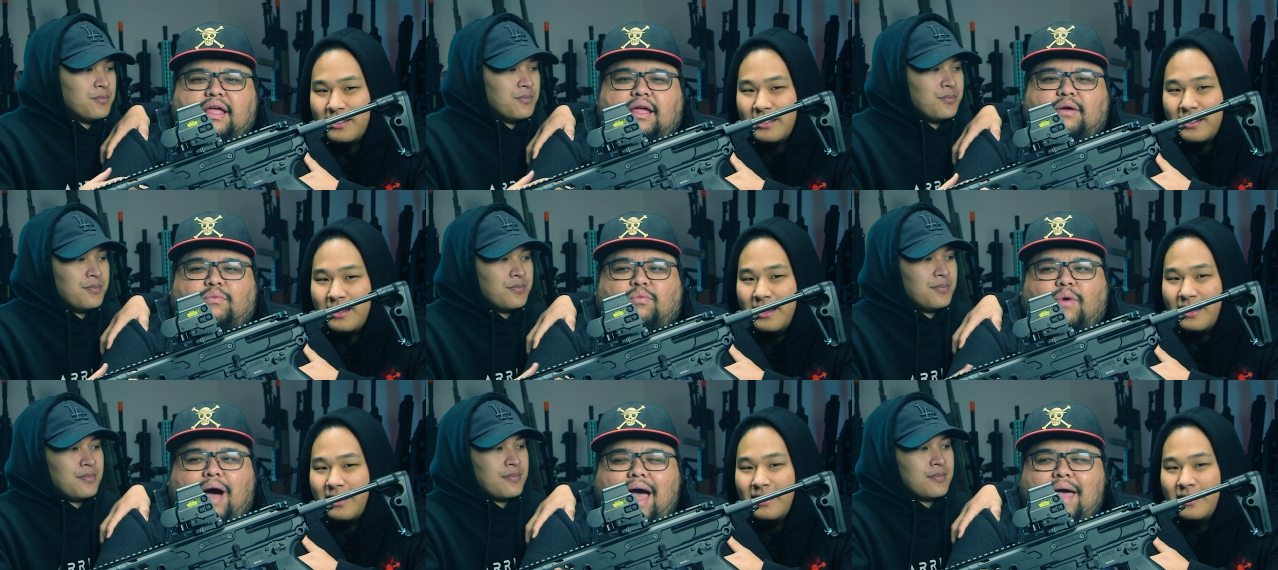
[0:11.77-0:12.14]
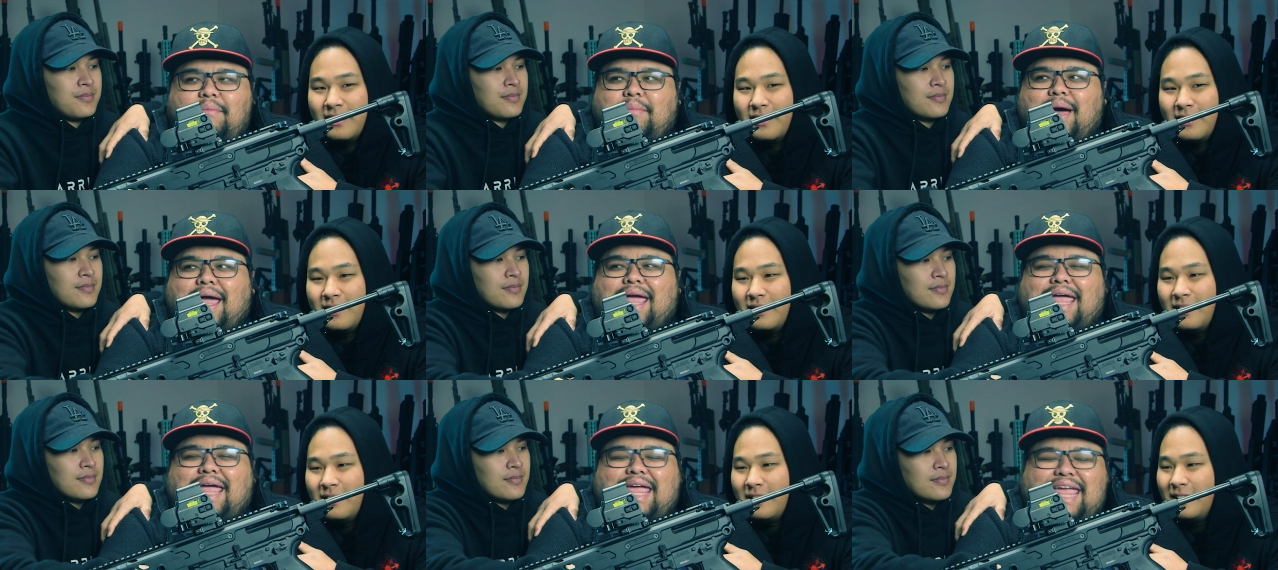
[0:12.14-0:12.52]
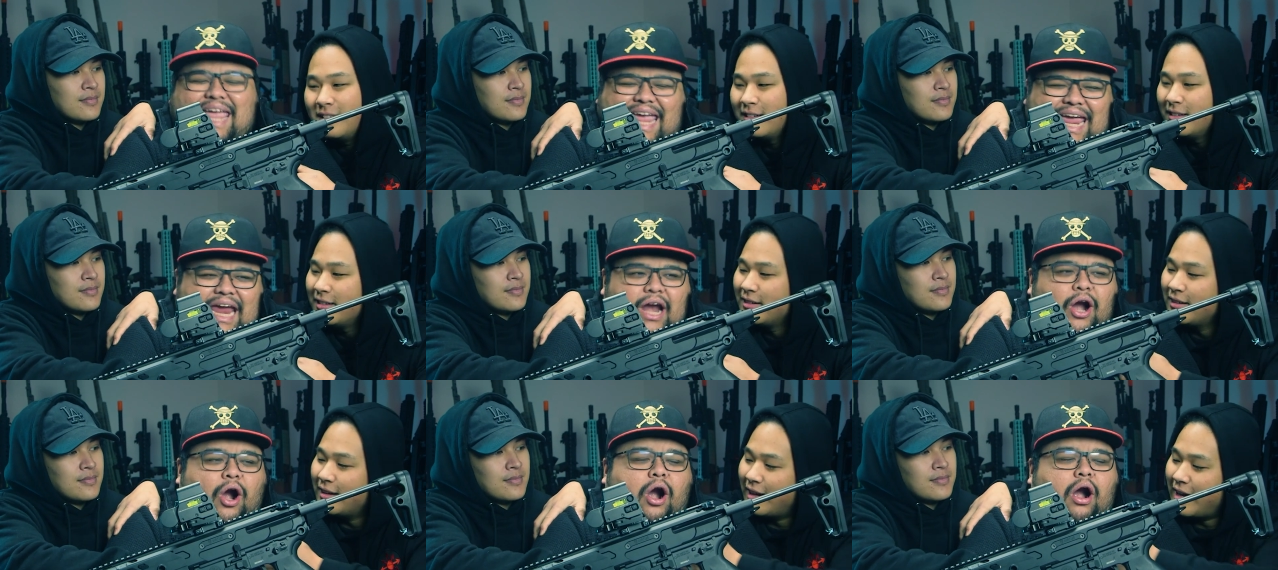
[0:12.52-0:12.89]
Speaker 1: And why am I
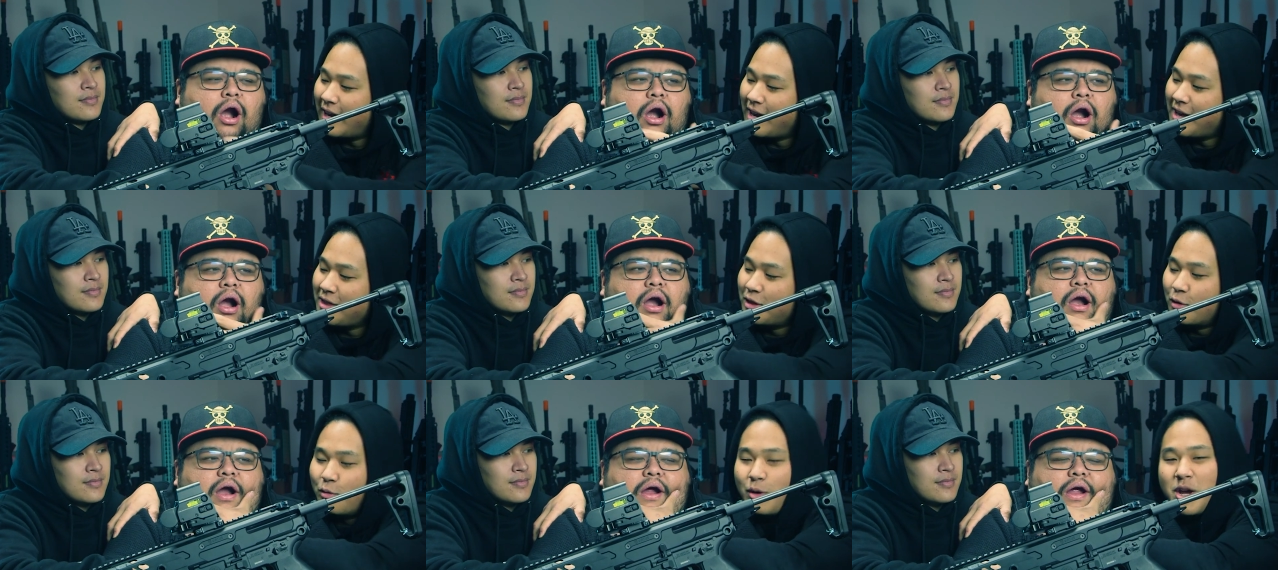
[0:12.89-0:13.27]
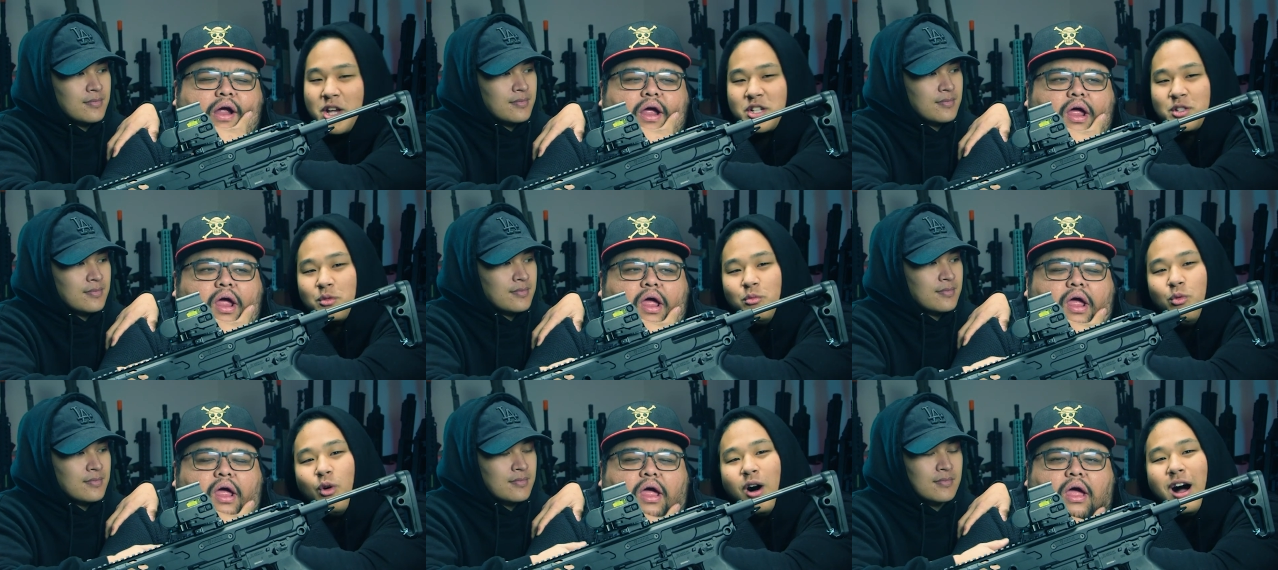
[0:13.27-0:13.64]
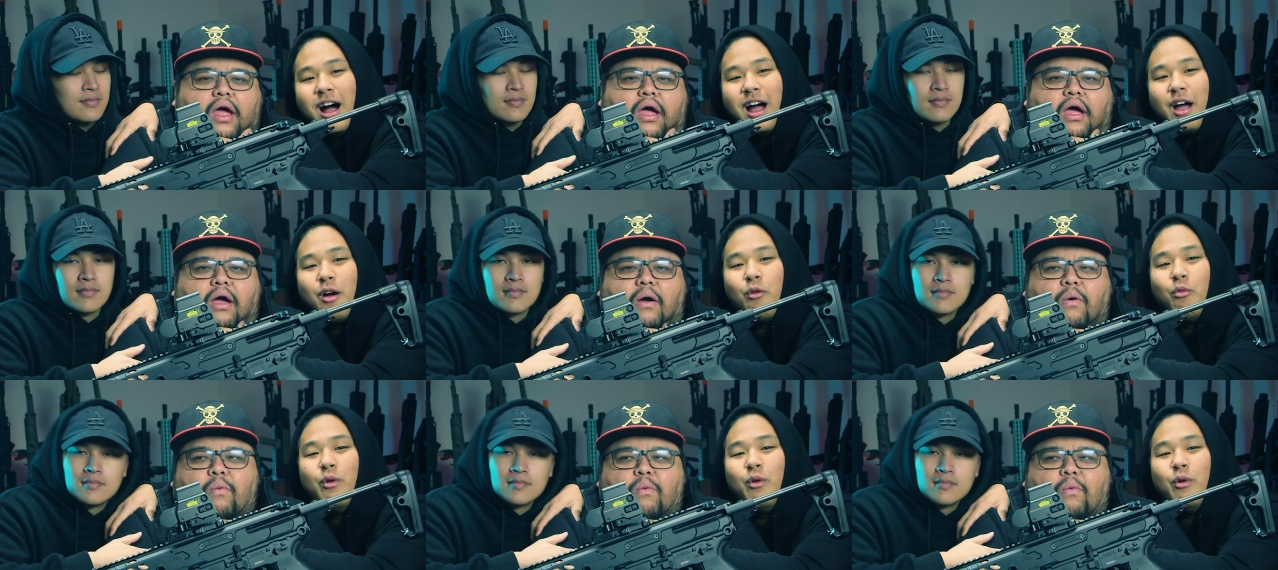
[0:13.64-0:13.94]
here? And the reason why